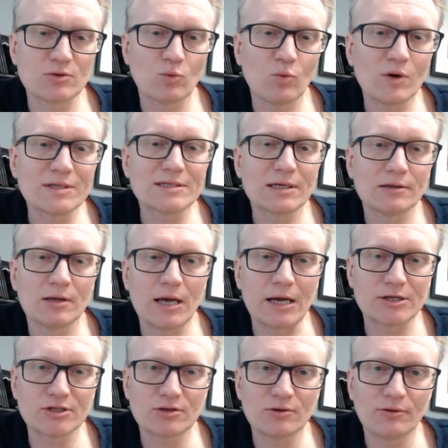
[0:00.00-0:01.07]
What's a
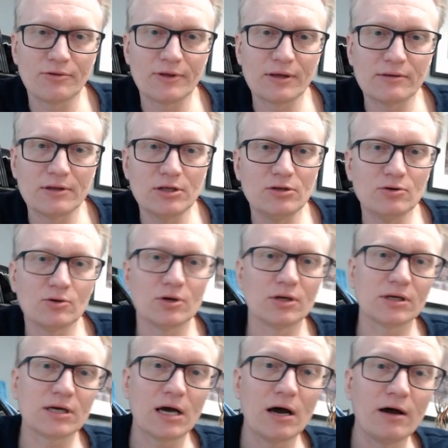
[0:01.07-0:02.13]
logical thing that you could
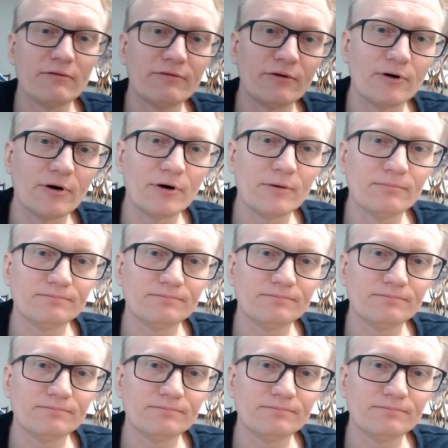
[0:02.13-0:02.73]
cover